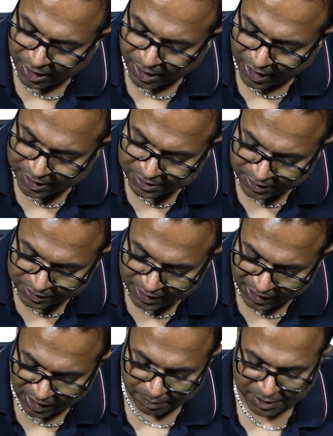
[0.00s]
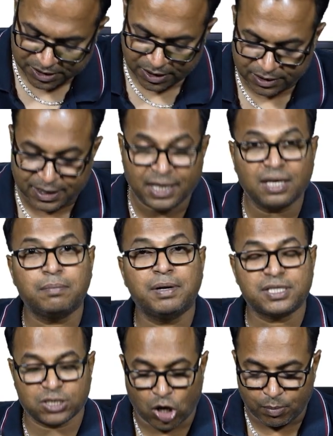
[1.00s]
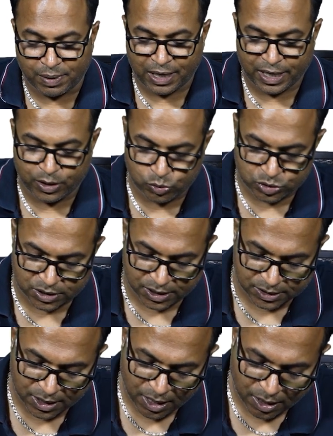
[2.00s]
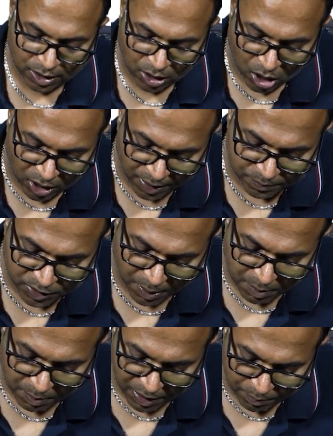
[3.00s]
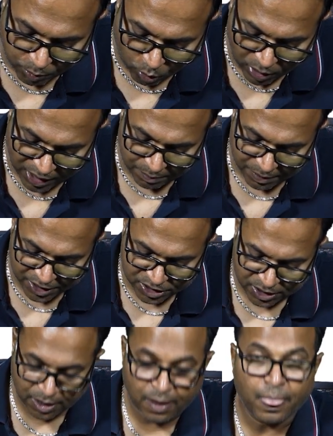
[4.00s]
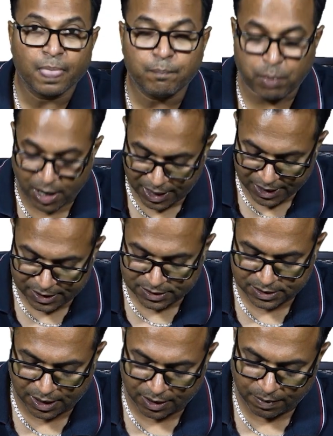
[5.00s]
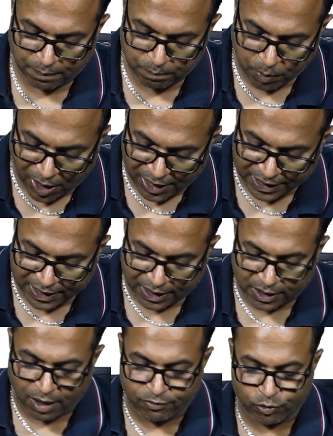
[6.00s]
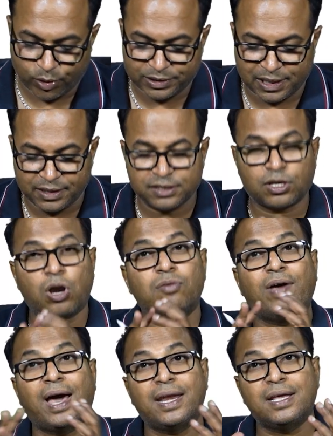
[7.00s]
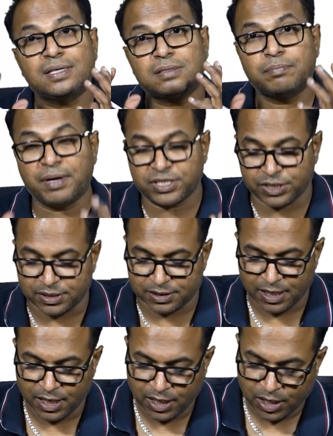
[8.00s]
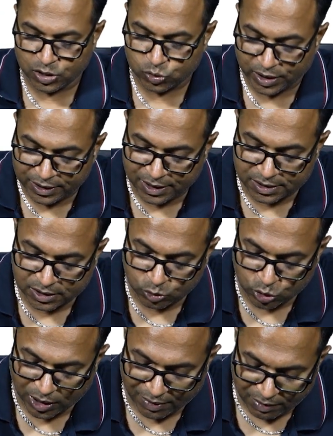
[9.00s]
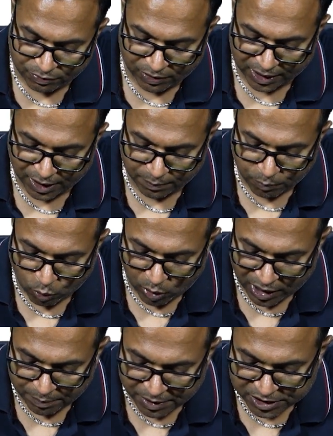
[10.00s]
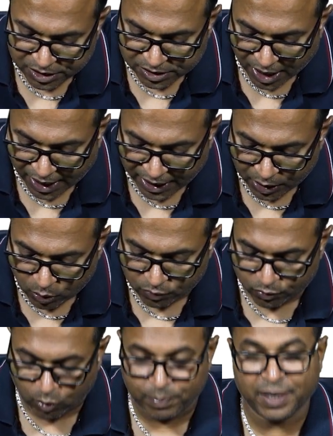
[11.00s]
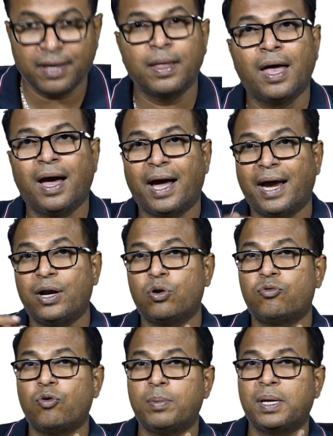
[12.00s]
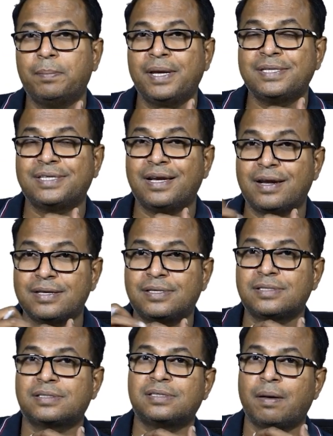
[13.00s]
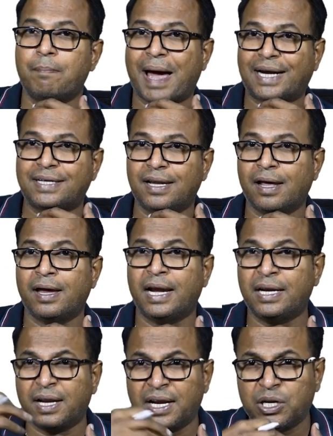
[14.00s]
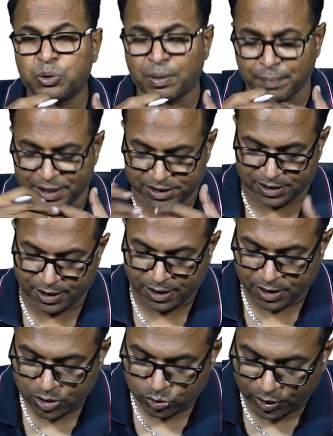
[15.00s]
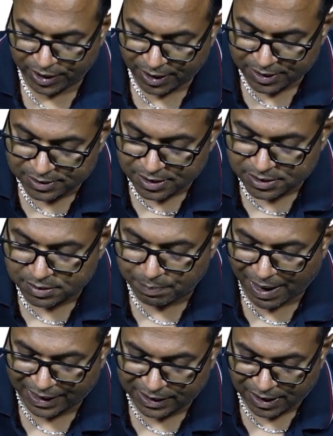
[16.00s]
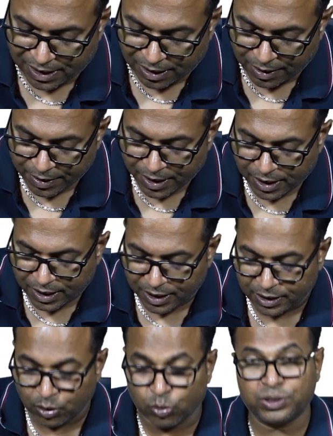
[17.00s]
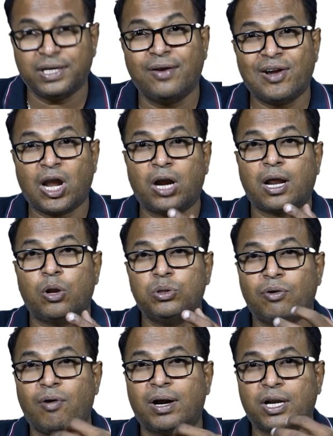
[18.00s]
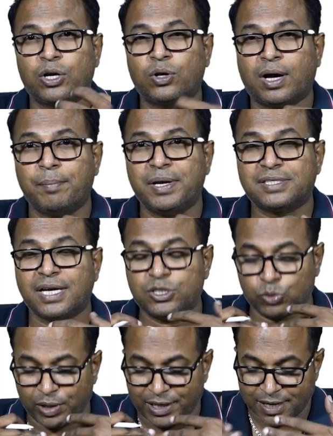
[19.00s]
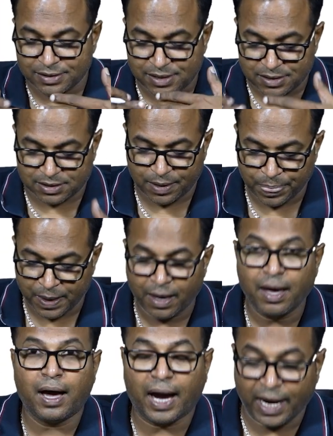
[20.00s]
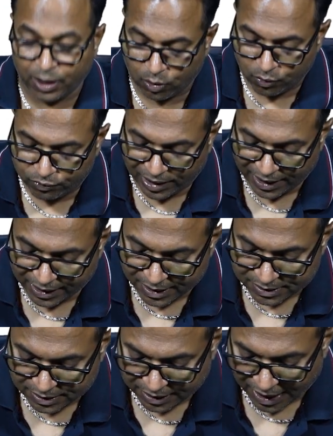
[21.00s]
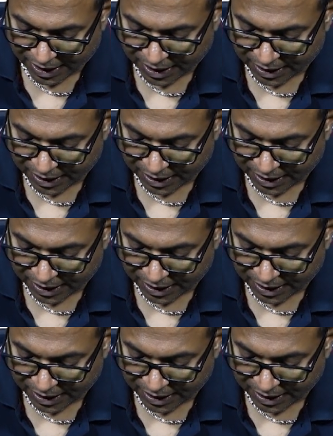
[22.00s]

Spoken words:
and synthetic mesh. Synthetic mesh commonly used is non-absorbable proline mesh, polyester, polytetrafluorethylene. These are all various meshes. So in this, you should never forget proline mesh is hydrophobic. Hydrophobic means it resists the bacteria entering to the mesh. So it resists bacterial ingrowth. It will not allow the water to come inside, so it resists. Hydrophilic is can